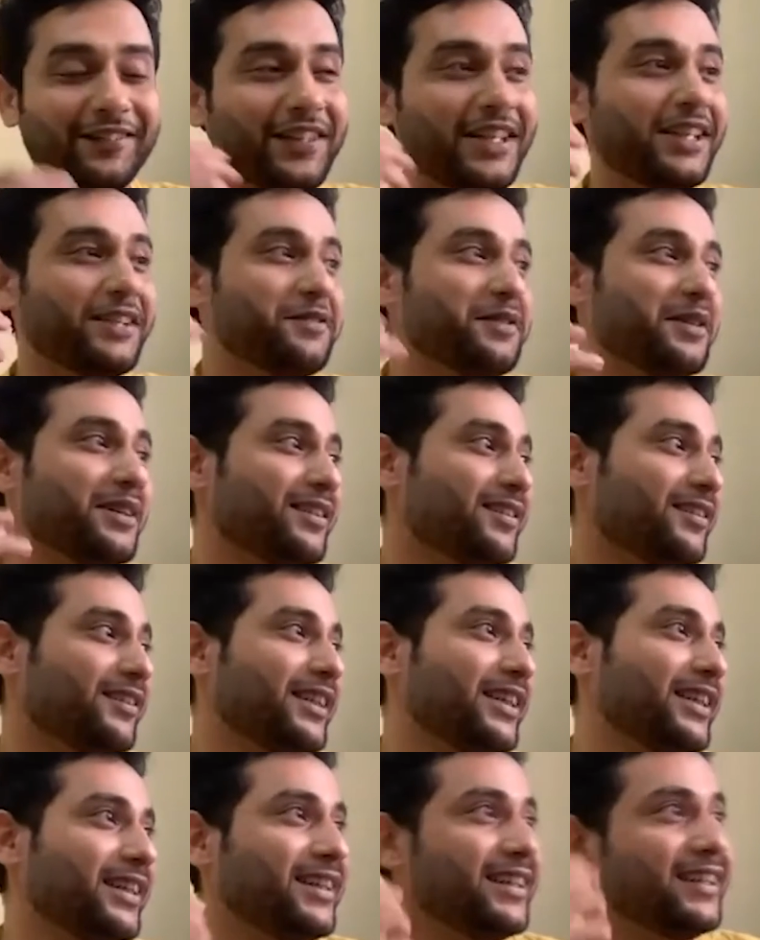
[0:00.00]
We were
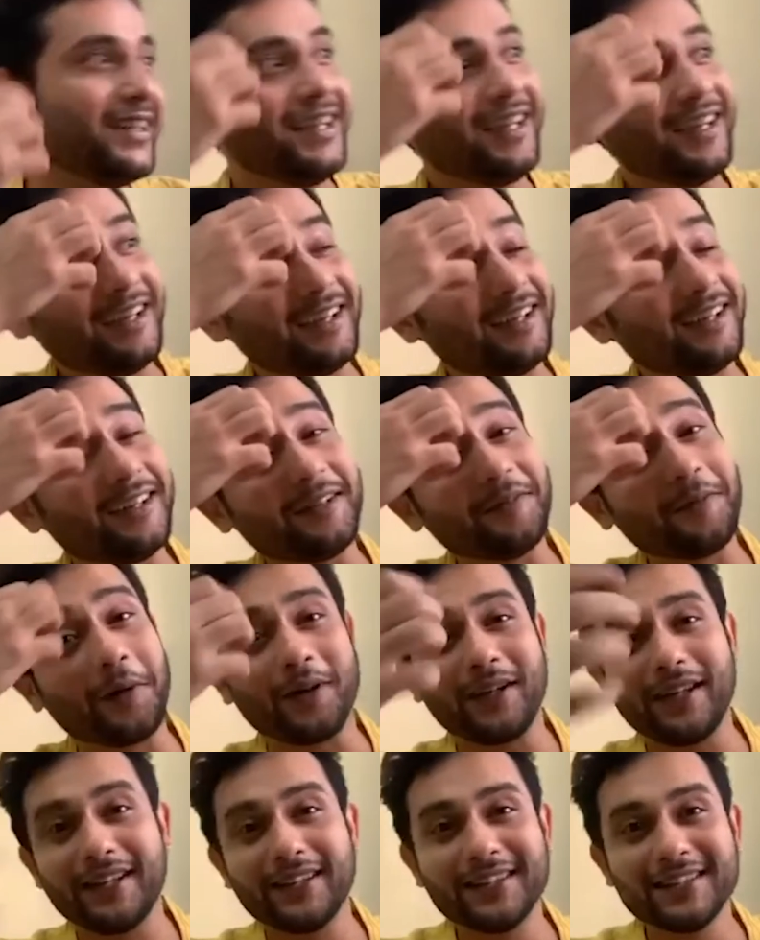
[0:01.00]
really
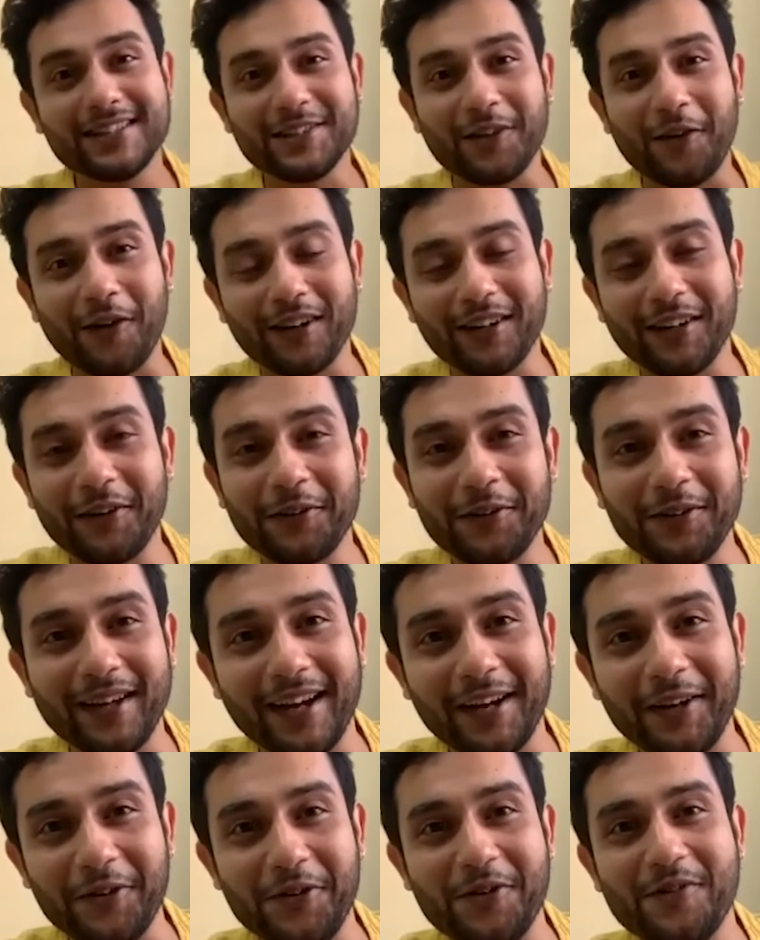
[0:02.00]
wanting this lockdown to
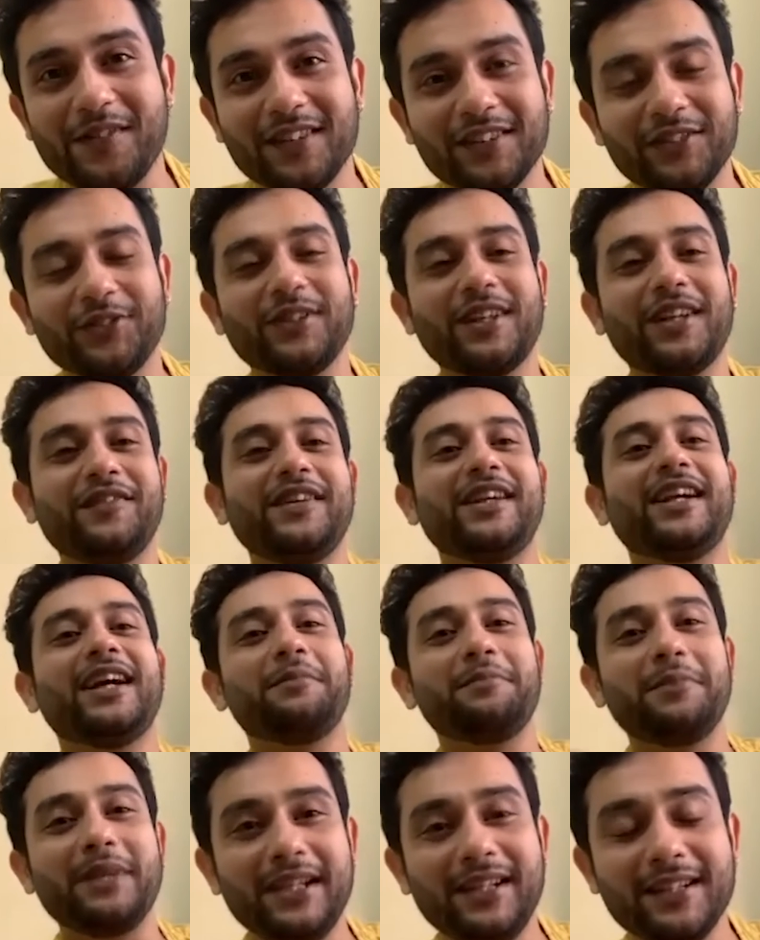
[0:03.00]
get over so that we
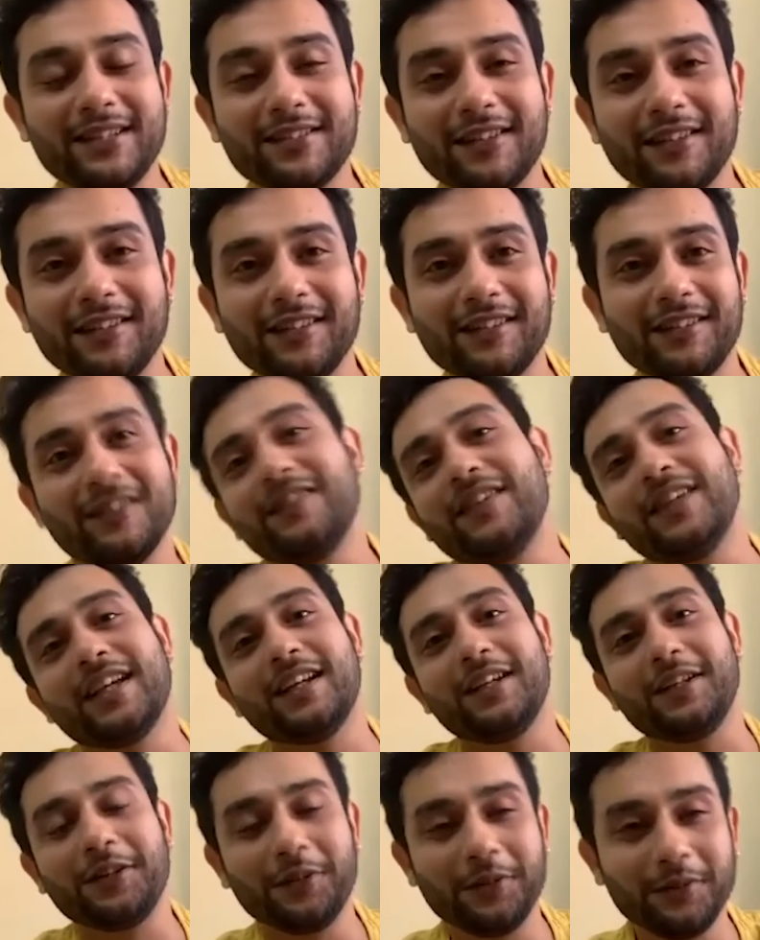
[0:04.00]
can meet each other. We
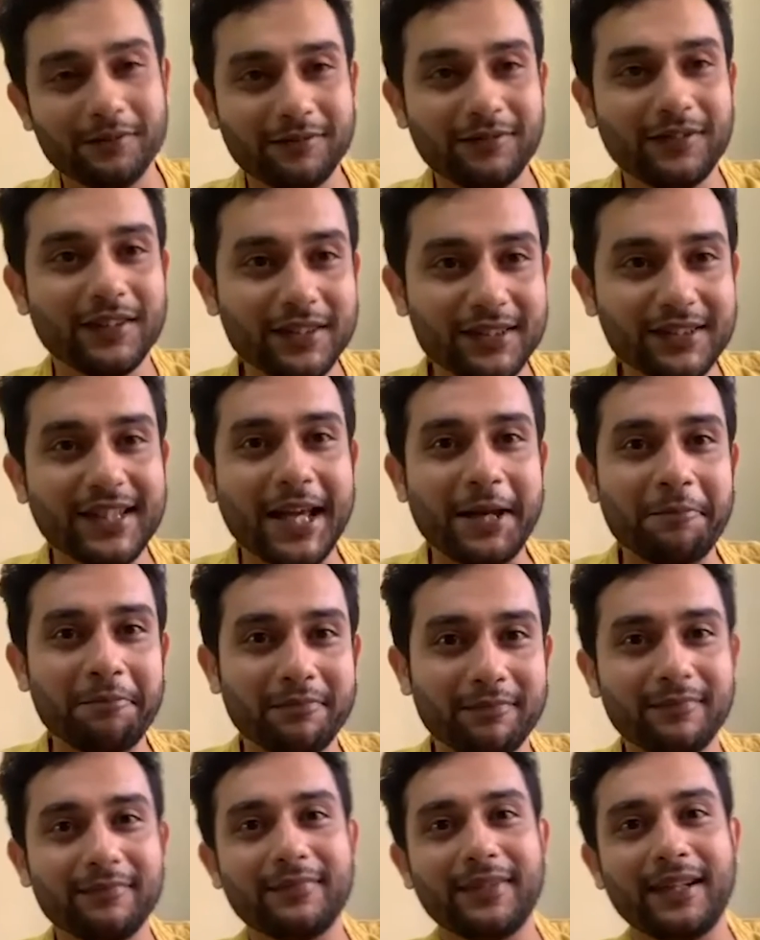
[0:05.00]
can, first
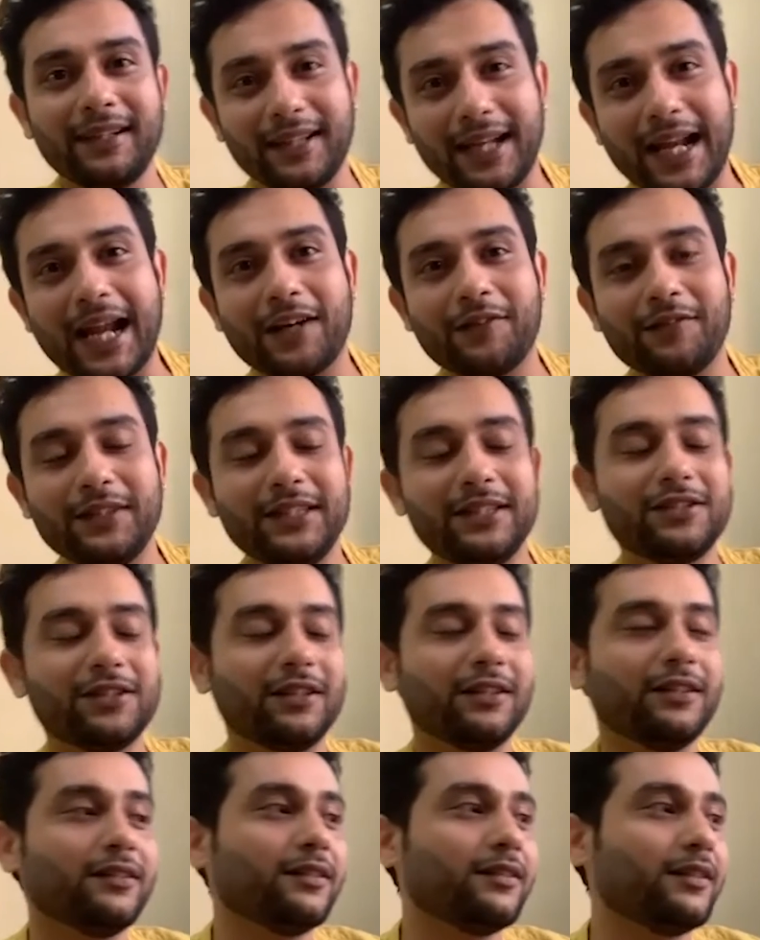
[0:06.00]
time interact with each
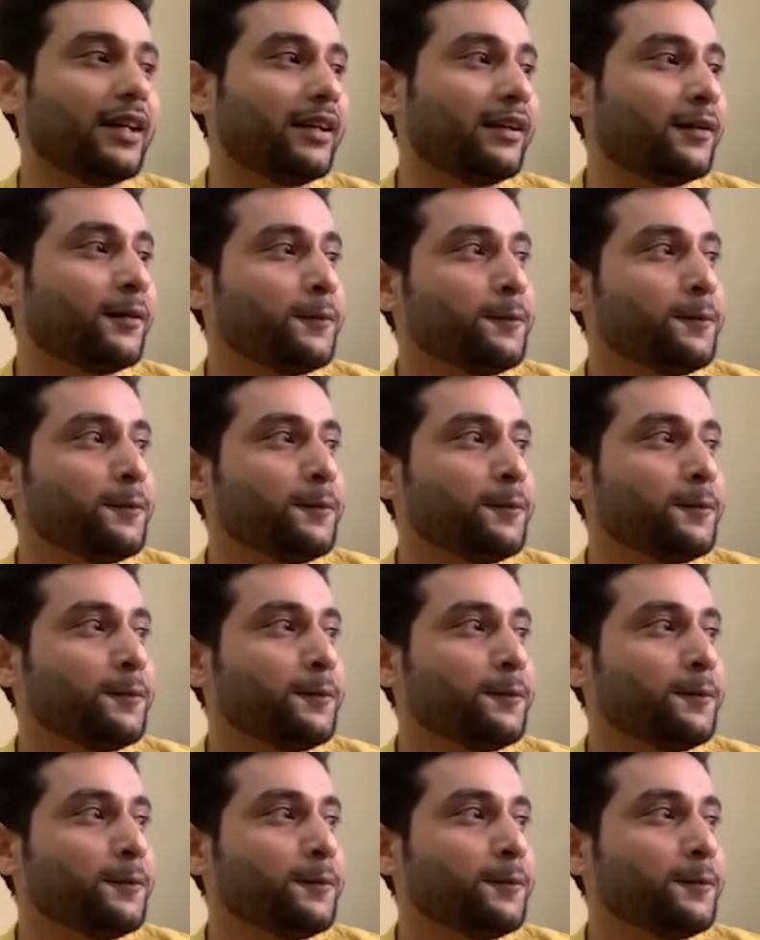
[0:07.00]
other.